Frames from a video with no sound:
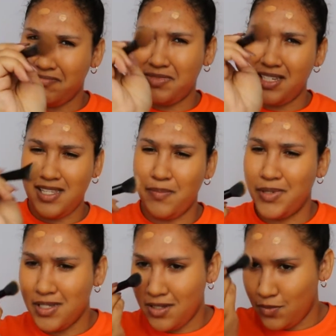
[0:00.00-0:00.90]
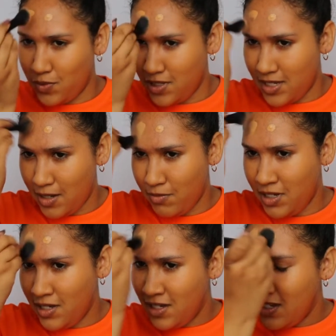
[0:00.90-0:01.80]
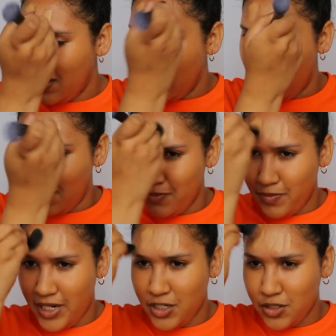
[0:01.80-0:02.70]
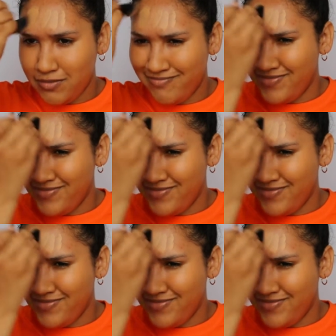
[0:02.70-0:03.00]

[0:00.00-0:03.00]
the same person with the same brush.